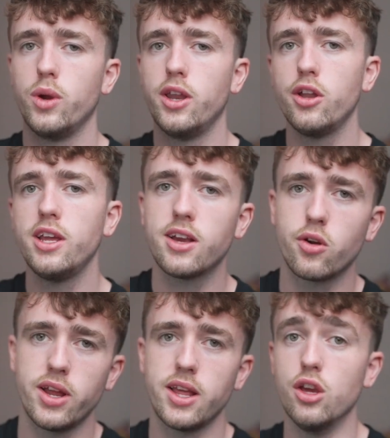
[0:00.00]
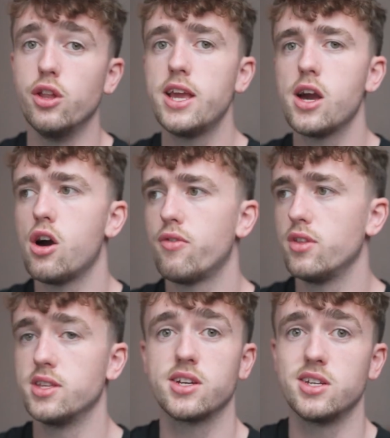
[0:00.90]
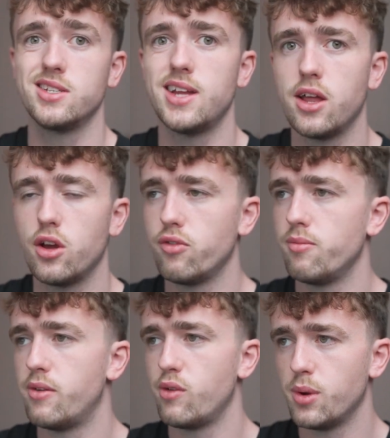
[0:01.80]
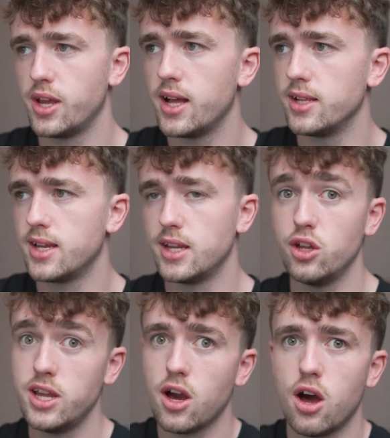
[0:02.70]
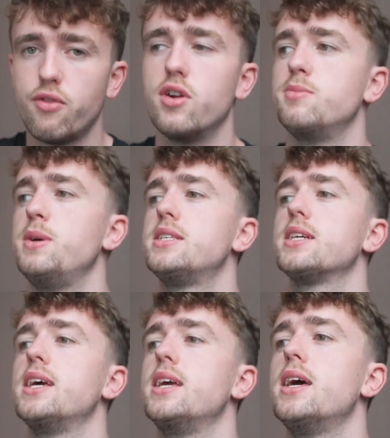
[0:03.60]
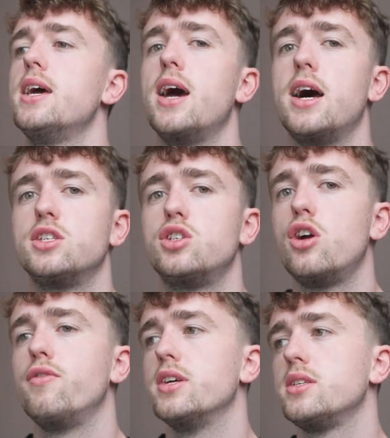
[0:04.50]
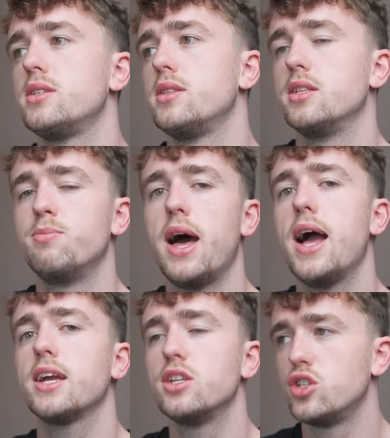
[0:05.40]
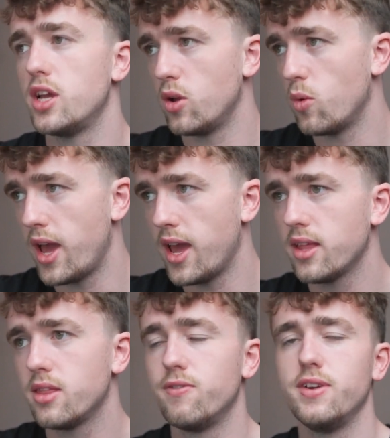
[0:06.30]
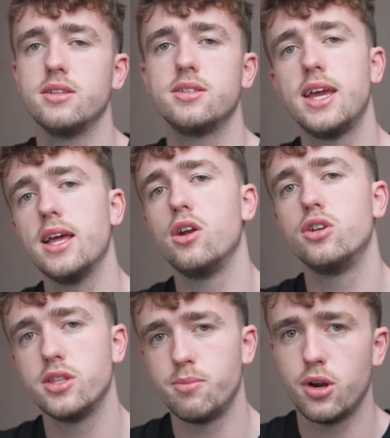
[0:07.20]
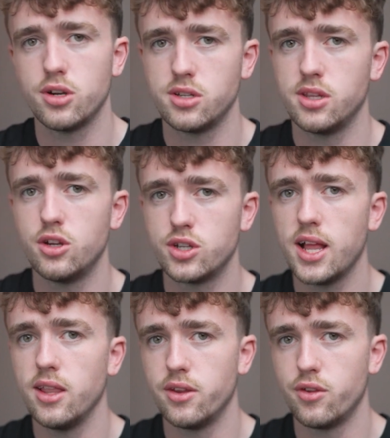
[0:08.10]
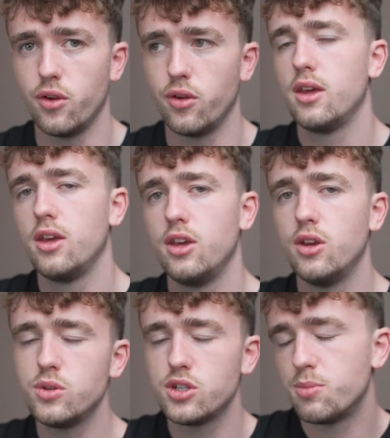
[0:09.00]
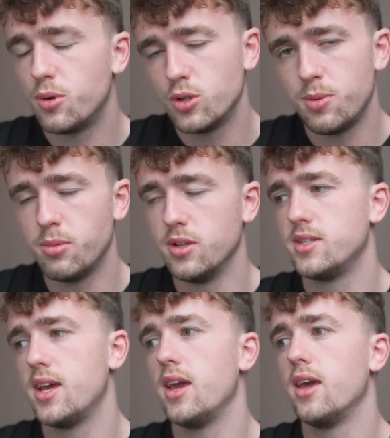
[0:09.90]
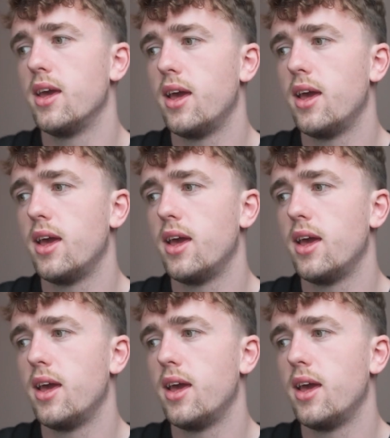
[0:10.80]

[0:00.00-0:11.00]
We now need to create a unique offer that's going to stand out from everybody else. And a unique offer is basically a service that's packaged in a way that feels tailored to the person that you're selling it to. You don't just approach people and say,